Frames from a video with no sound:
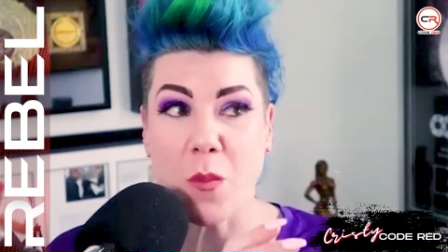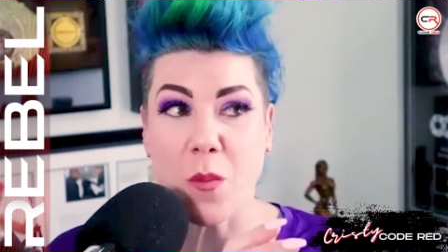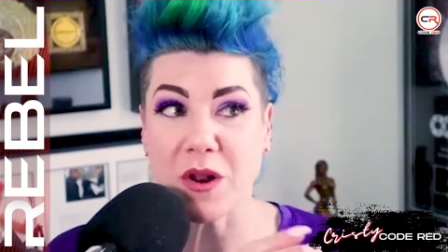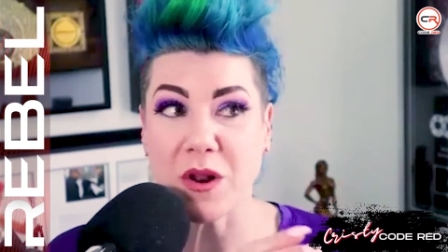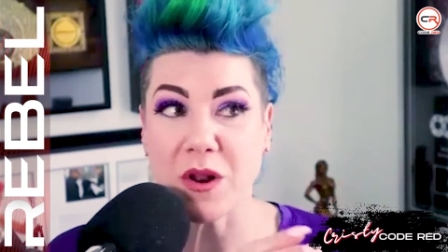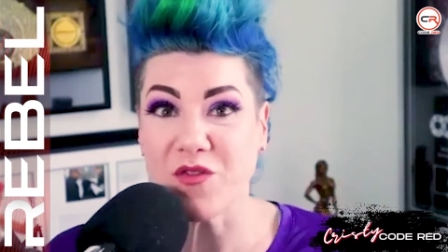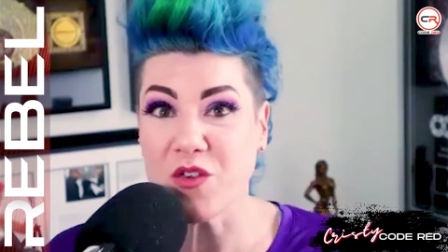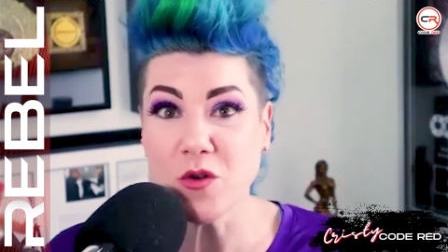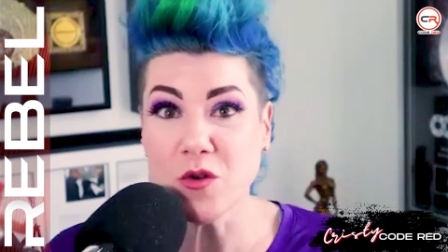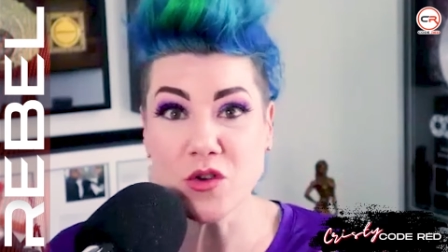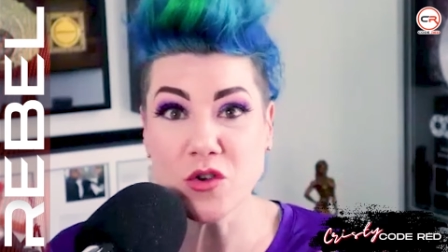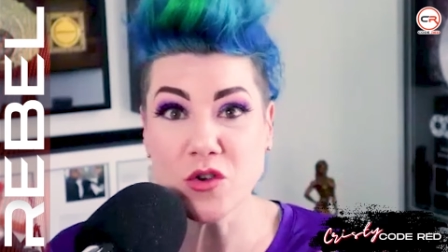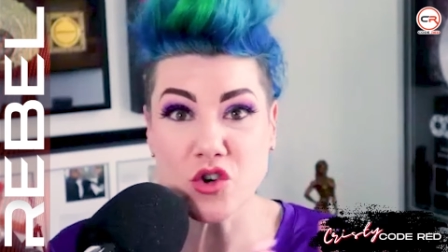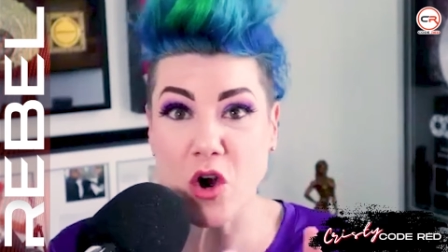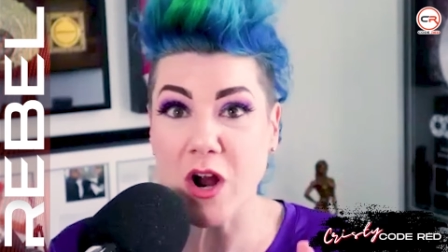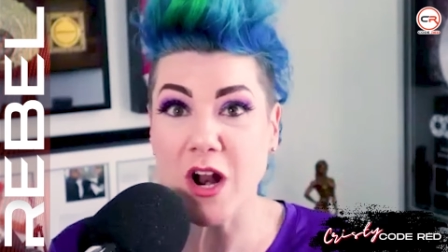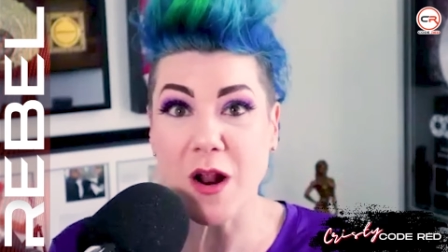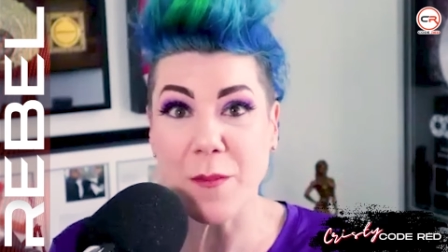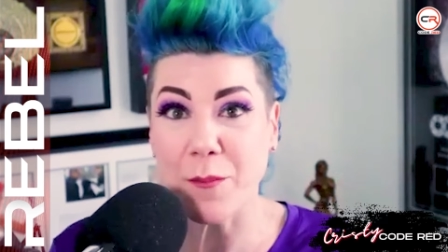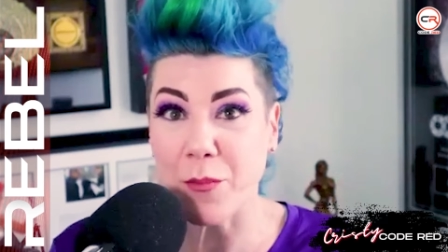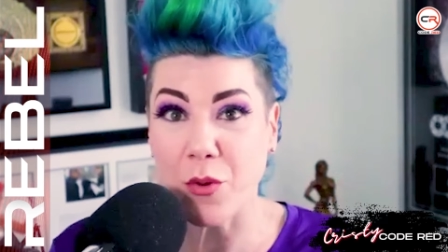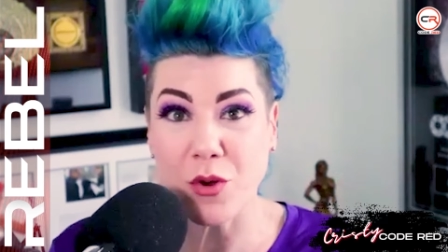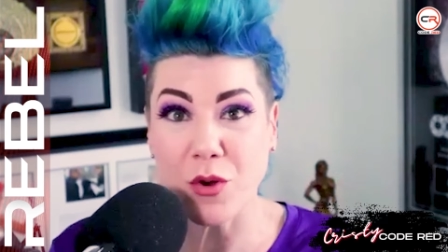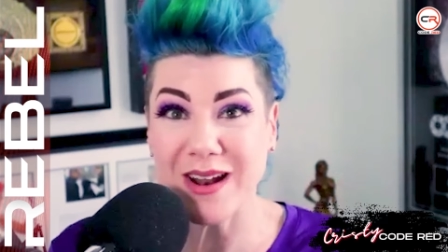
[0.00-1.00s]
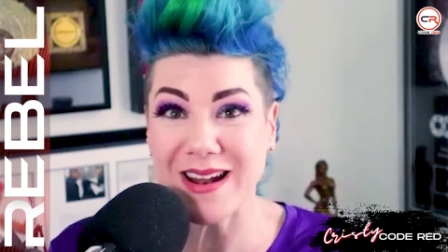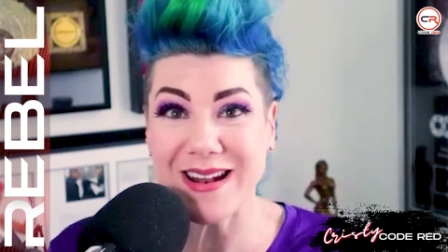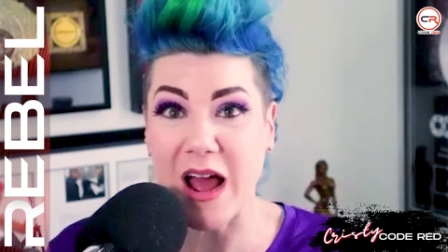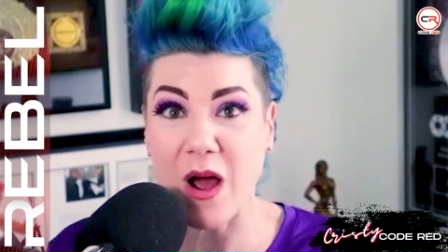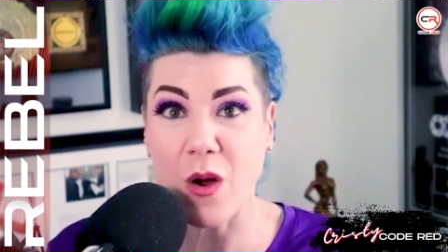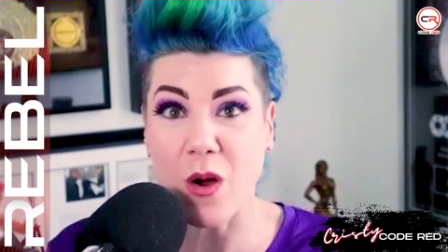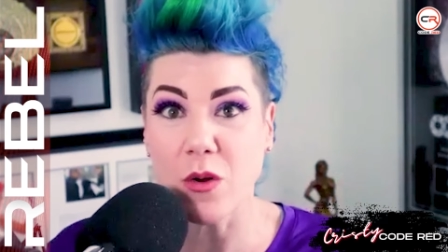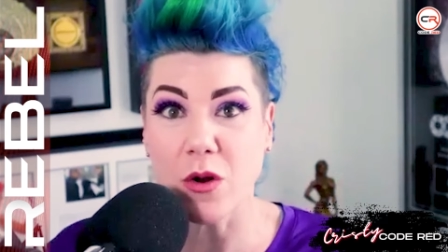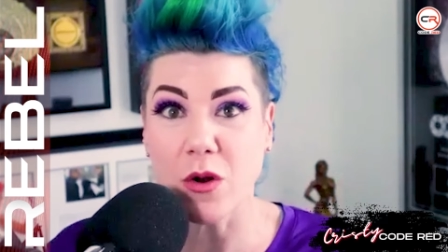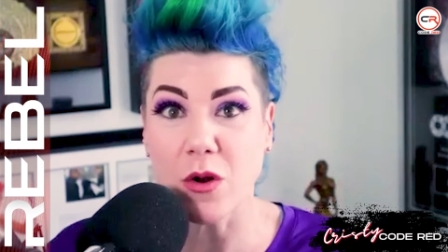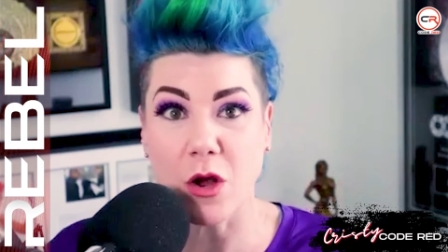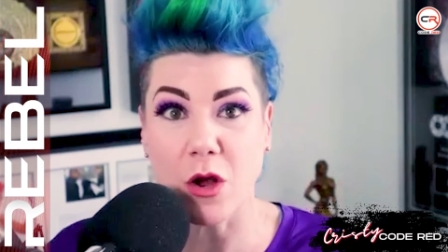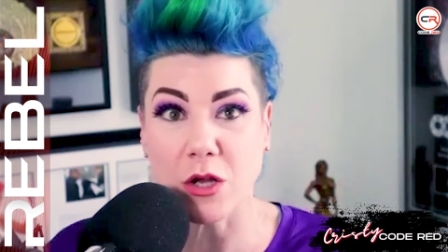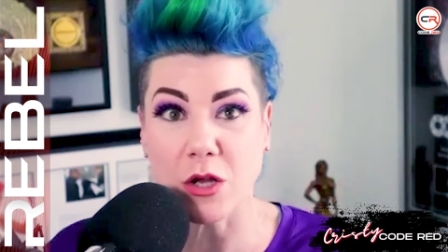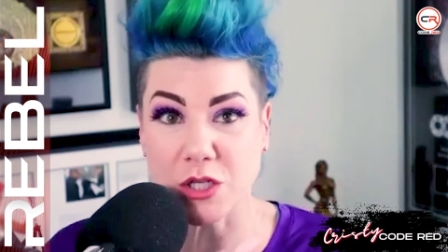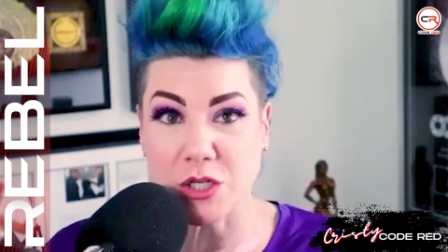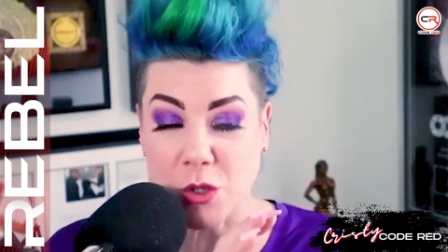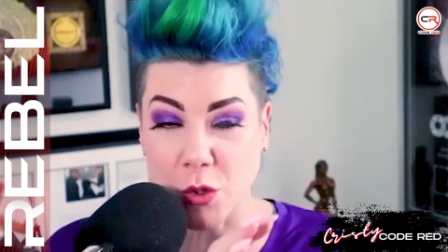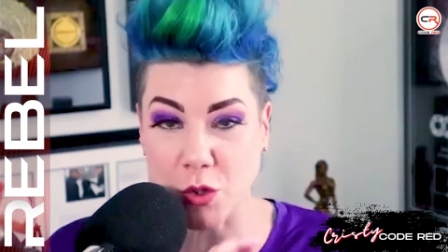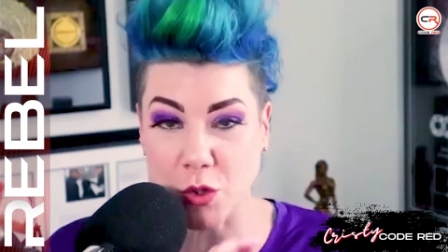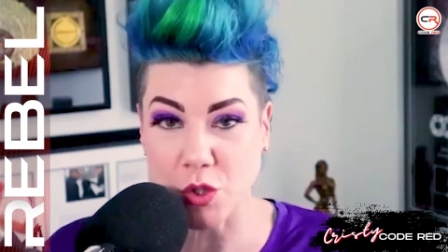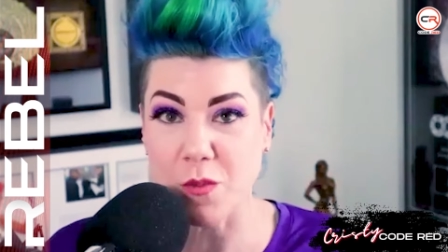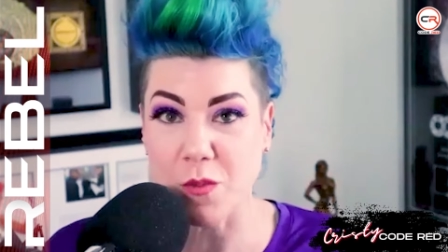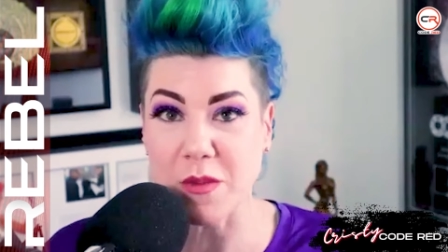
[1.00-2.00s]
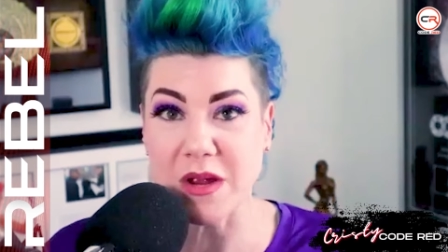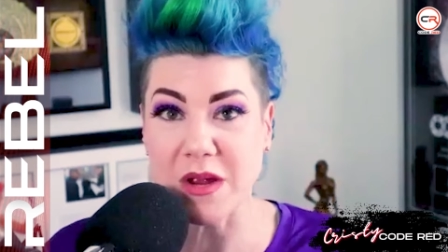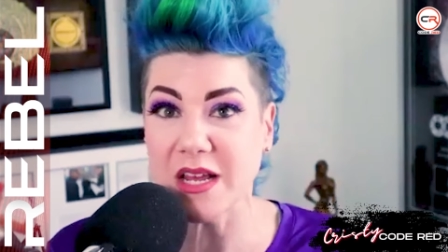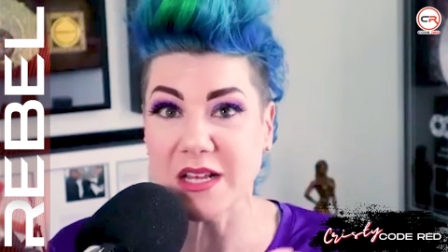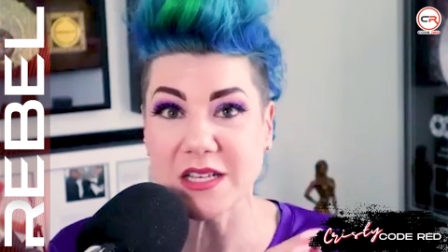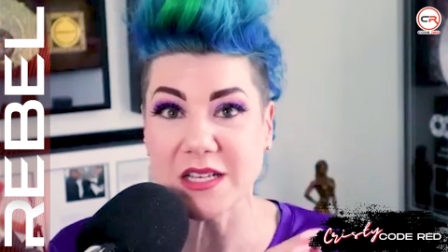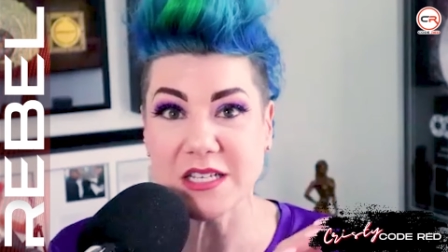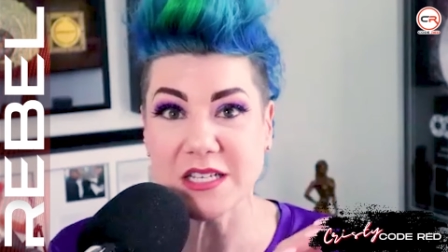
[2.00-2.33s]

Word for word: But if you try to put it out on social media